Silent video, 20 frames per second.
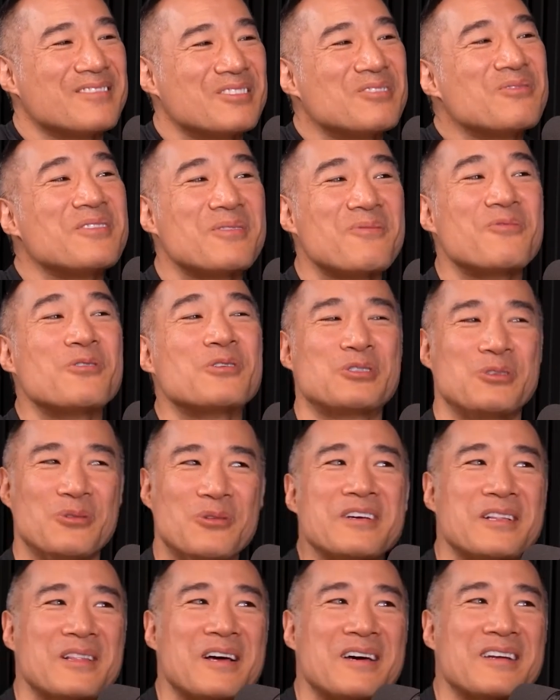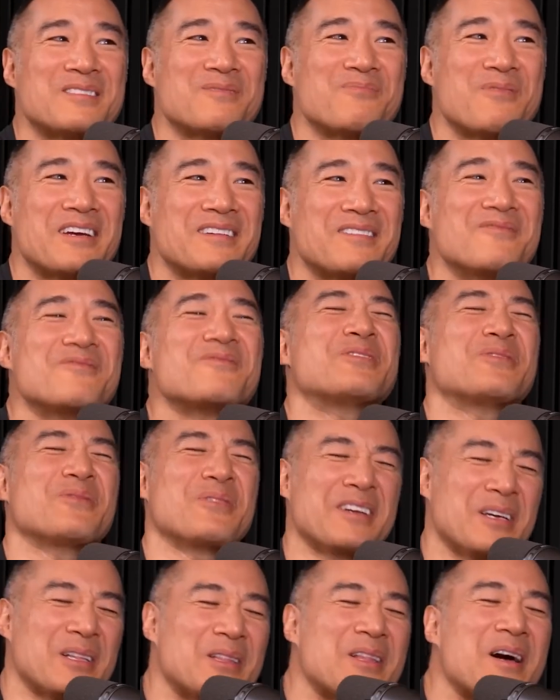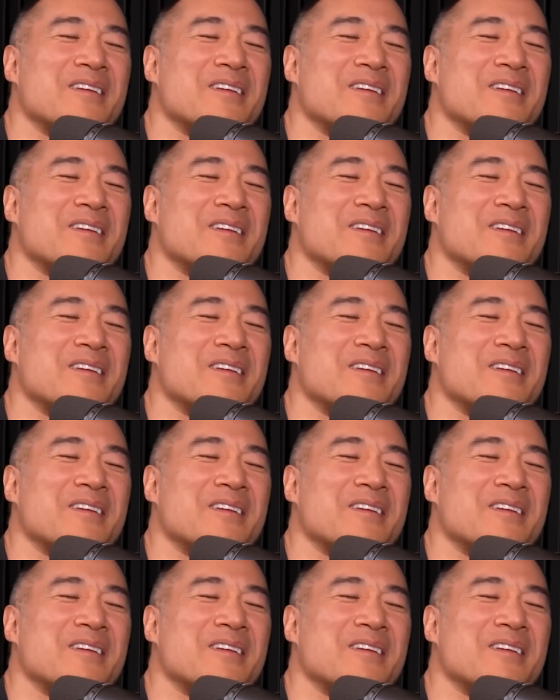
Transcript: we're doing we're doing a lot of spec we're doing yes.